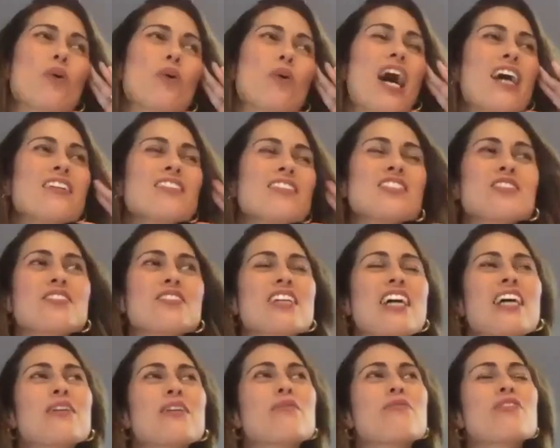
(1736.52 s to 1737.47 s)
as you're
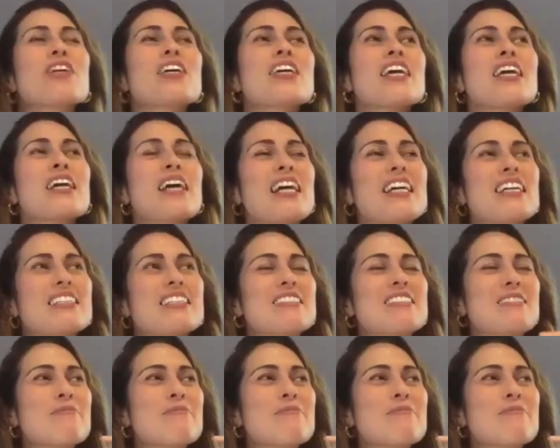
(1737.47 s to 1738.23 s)
kind of thinking, I guess,